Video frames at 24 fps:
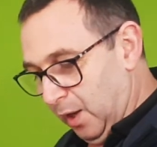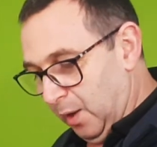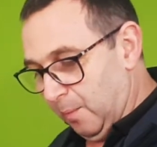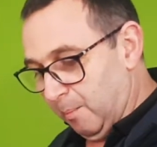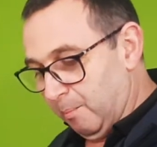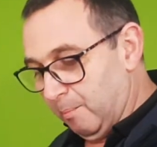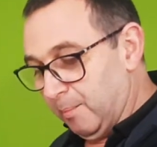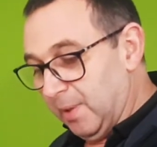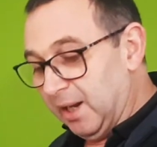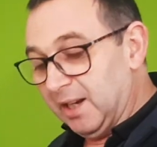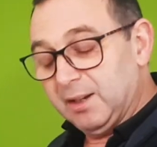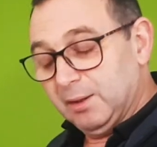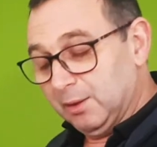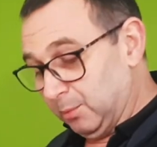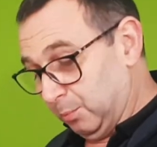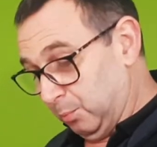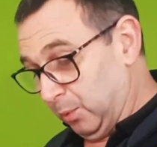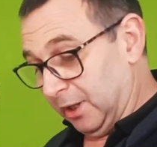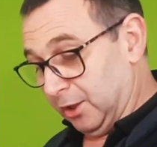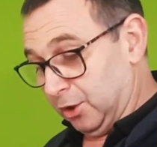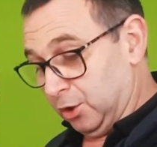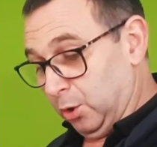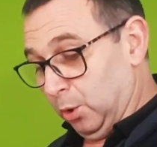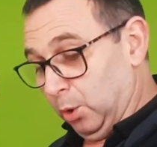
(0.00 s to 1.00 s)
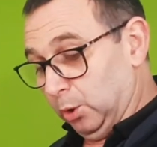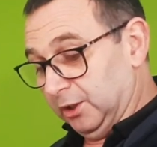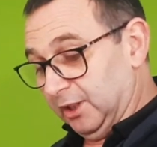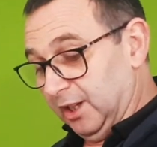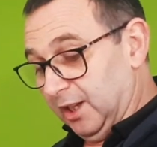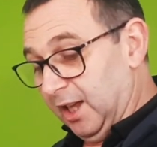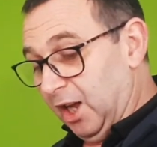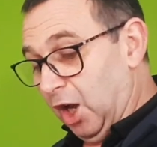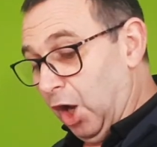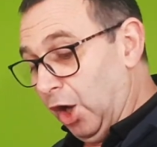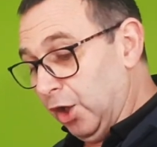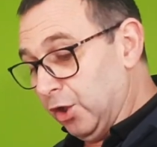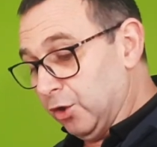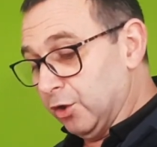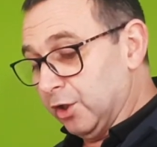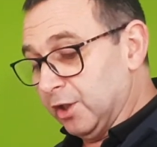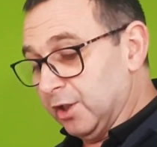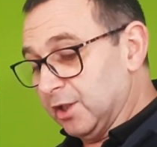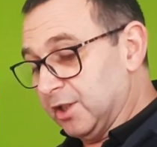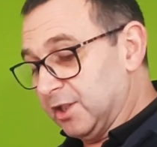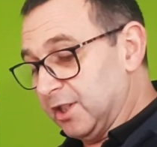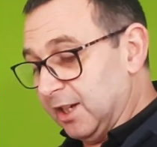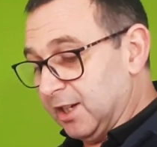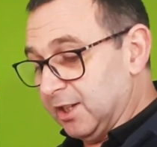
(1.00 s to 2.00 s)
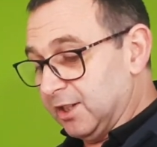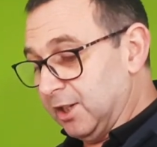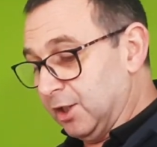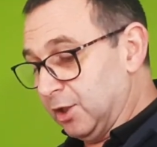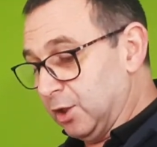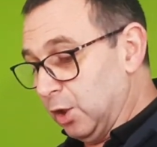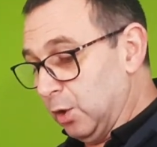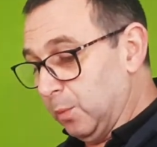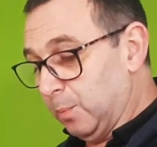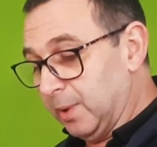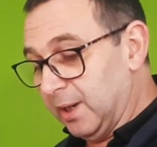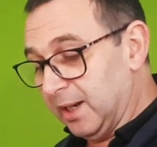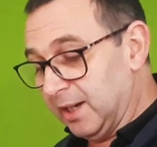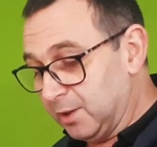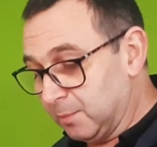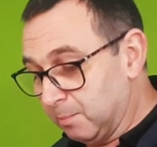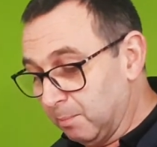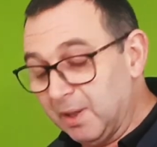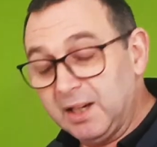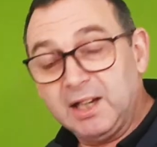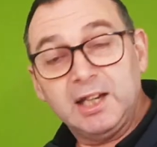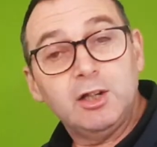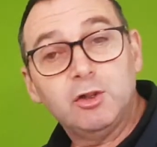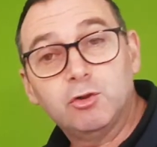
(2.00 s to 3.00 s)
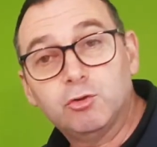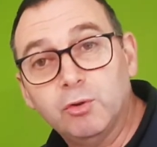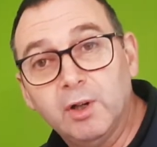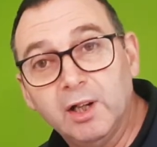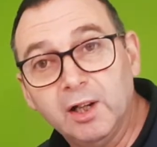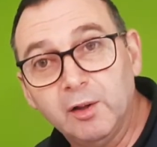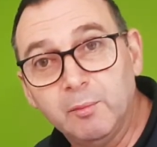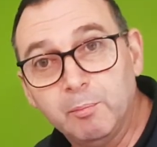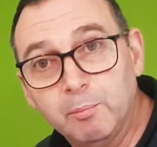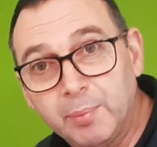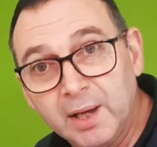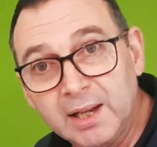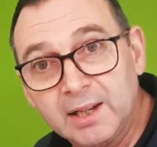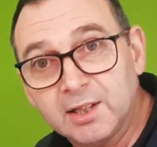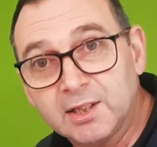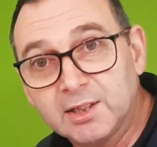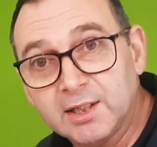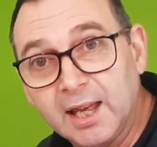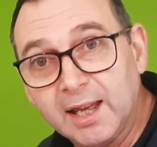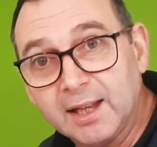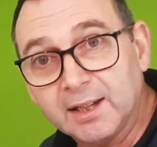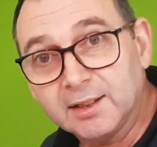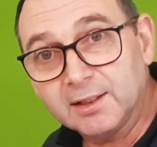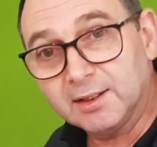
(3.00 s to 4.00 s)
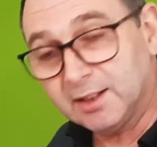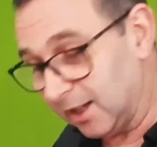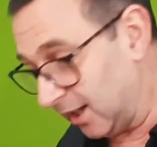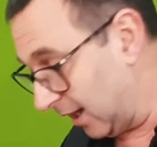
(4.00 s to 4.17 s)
mini, it's called a 162 piece mini drill and bit set,